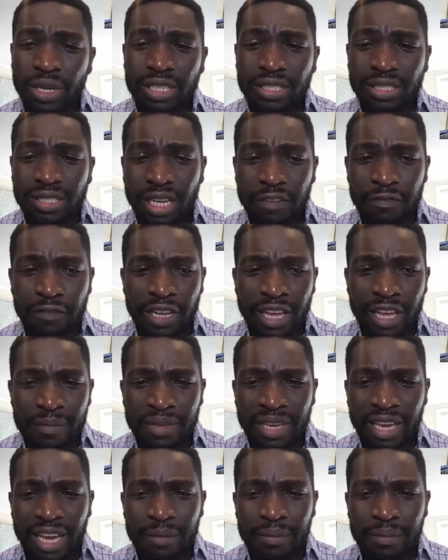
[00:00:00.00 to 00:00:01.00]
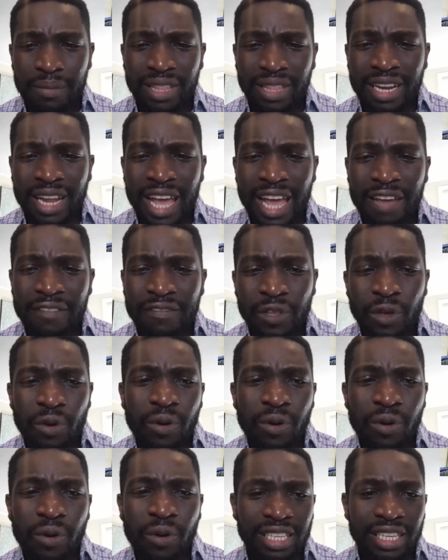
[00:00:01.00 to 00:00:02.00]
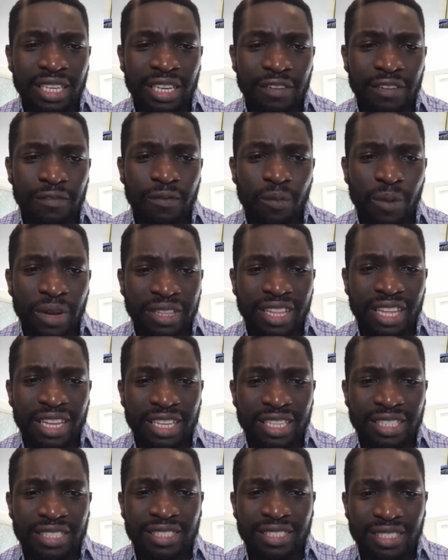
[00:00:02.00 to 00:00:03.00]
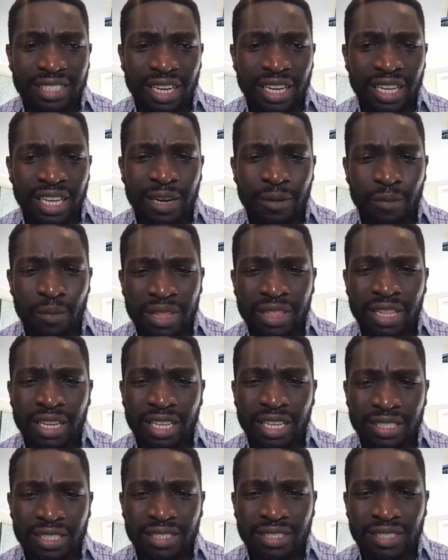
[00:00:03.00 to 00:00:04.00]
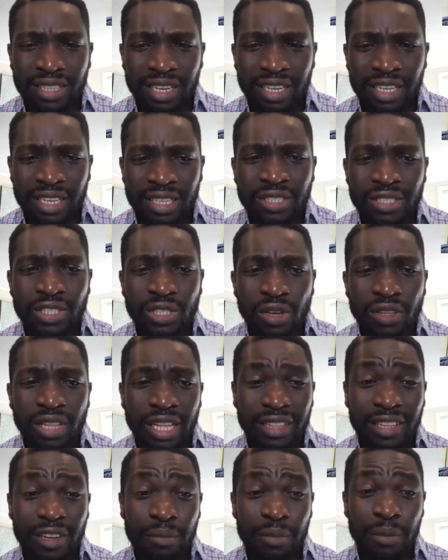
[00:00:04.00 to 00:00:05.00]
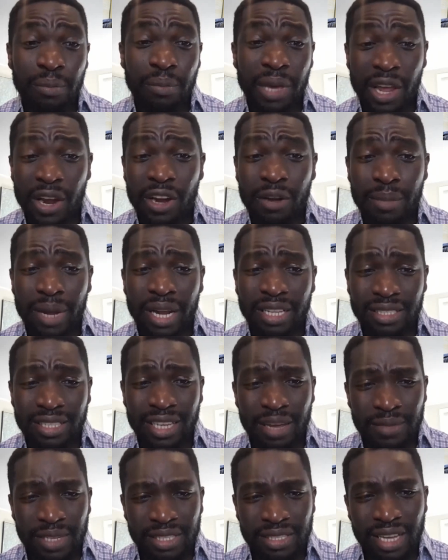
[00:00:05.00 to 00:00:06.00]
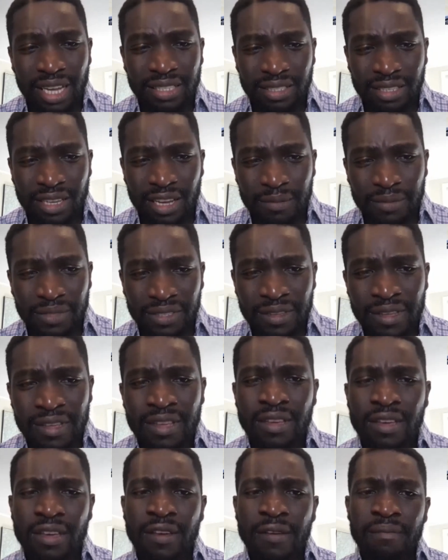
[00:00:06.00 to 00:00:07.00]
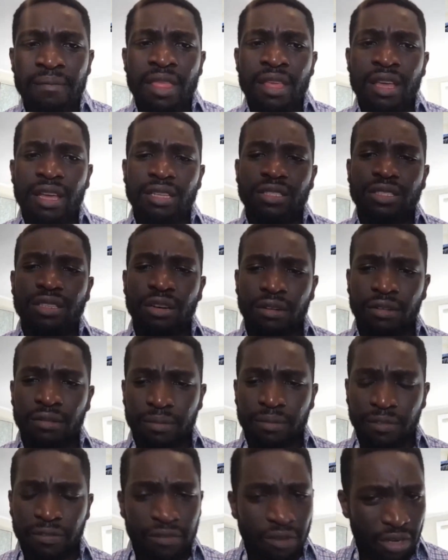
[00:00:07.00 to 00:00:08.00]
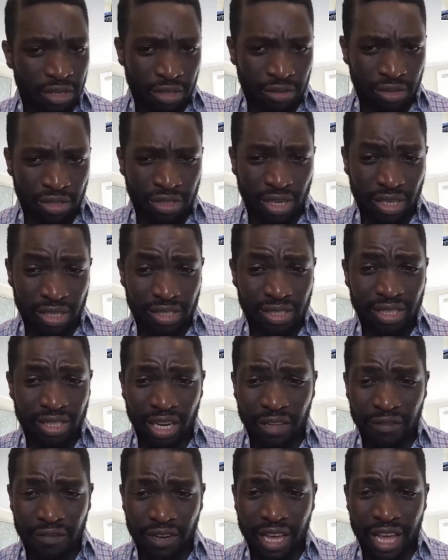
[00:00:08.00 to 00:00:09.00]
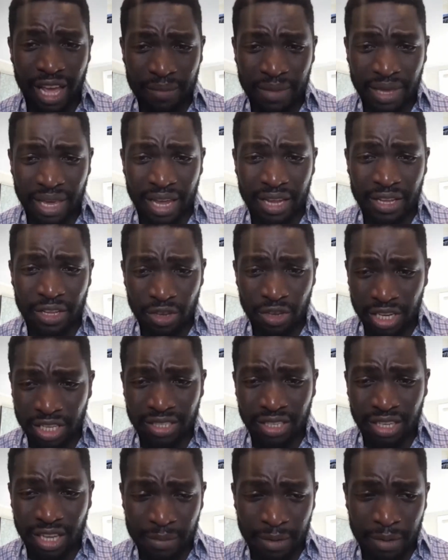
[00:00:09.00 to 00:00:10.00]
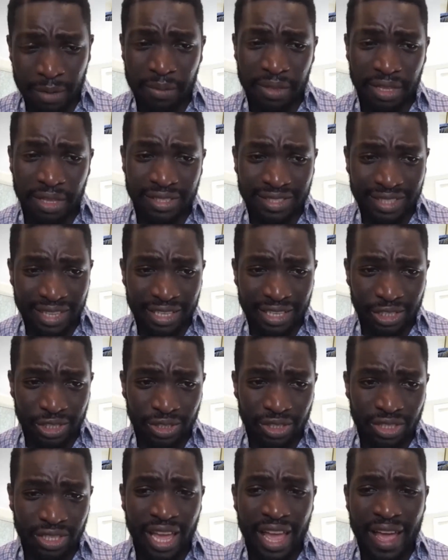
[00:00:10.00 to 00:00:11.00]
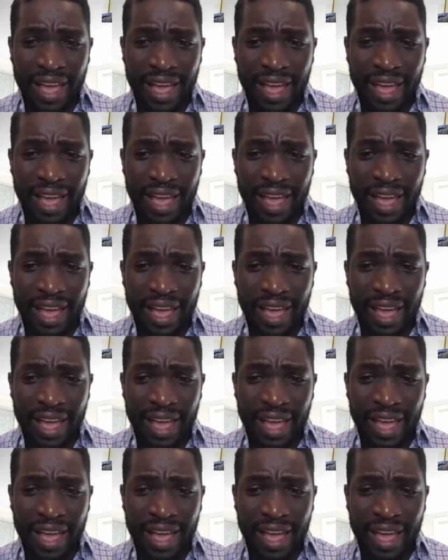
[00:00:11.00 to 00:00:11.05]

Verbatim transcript: going to study for the MCAT, but then have no idea of what they need to study and when they need to study it so that they're prepared by the time the test comes. And so before you start studying for the MCAT, you need to come up with a schedule to